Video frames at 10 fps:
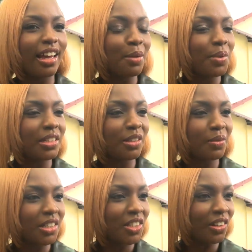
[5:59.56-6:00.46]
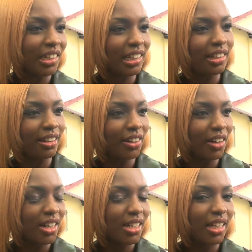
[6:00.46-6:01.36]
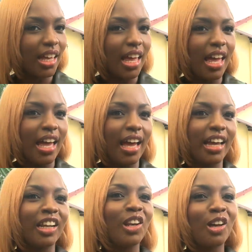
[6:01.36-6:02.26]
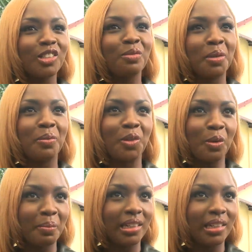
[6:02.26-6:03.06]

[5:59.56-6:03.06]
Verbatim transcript: I picked up the Sunday Gleaner, and a lot of people don't